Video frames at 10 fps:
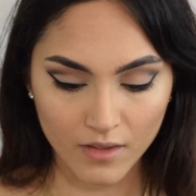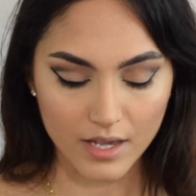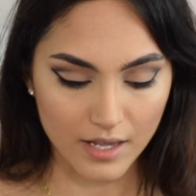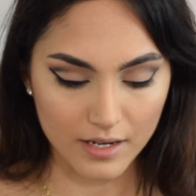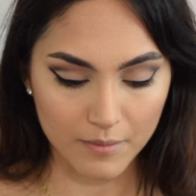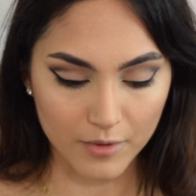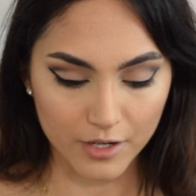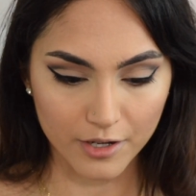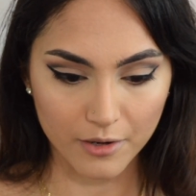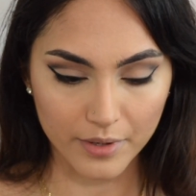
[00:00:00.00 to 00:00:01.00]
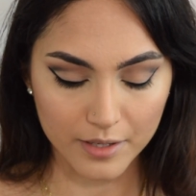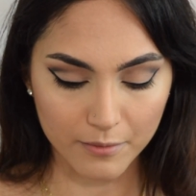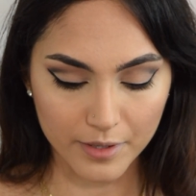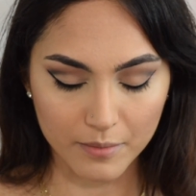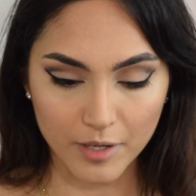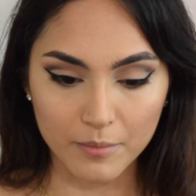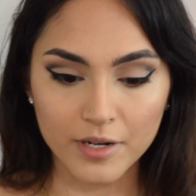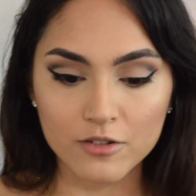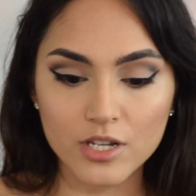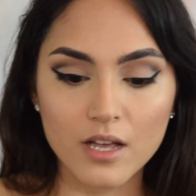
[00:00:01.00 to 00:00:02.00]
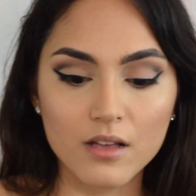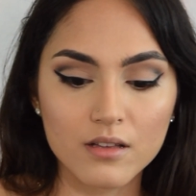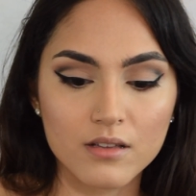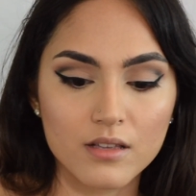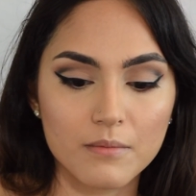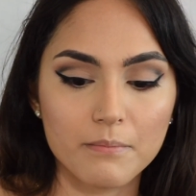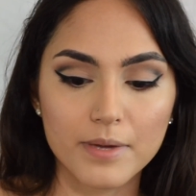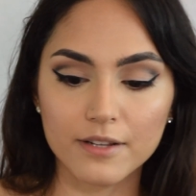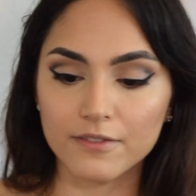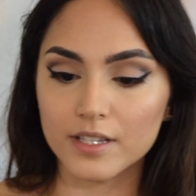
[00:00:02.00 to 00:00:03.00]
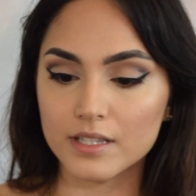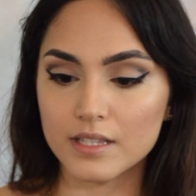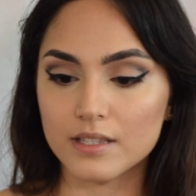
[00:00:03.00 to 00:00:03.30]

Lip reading: Then I'm going to go in with my brow gel, Benefit.